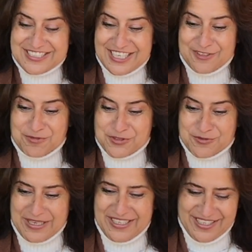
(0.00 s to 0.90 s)
It was
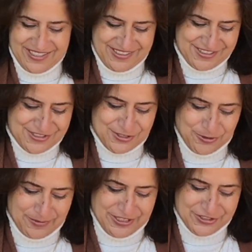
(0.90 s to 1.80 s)
raining
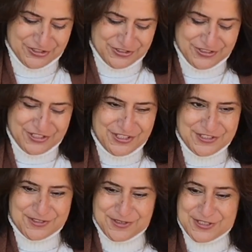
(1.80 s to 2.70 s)
so much,
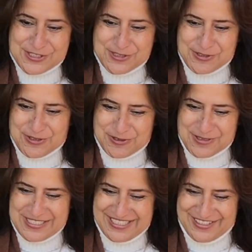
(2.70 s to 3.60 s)
so it's so
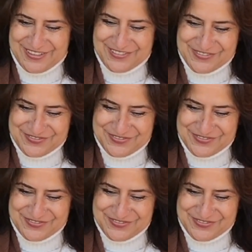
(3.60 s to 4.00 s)
cold here.